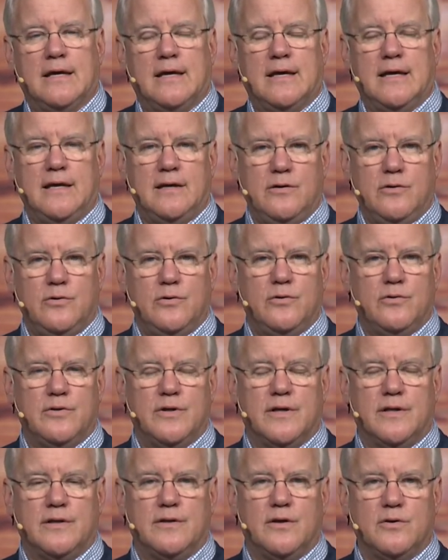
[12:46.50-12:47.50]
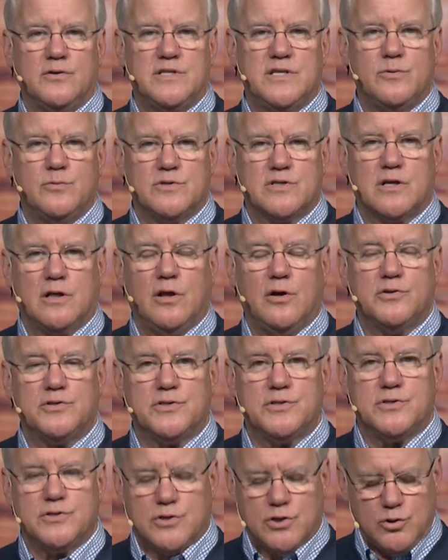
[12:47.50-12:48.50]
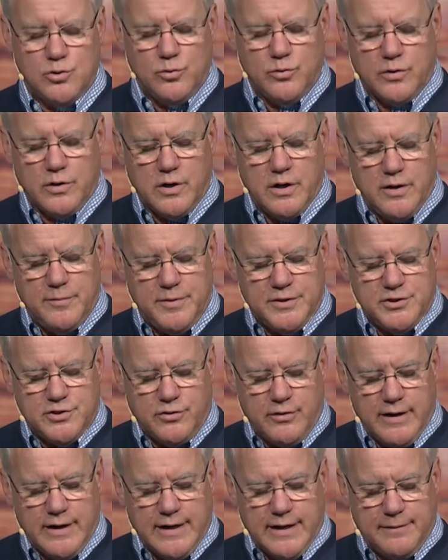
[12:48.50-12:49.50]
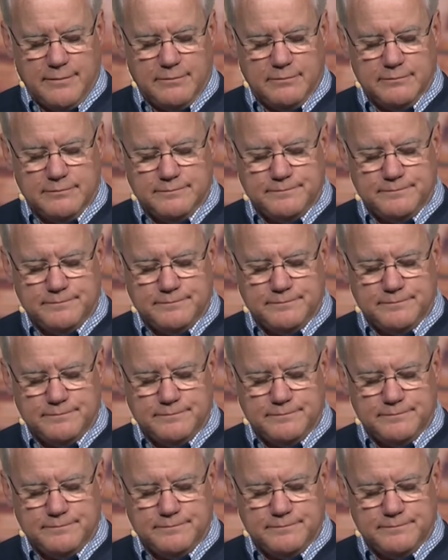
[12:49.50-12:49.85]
he knew that those he was closest to were going to betray him.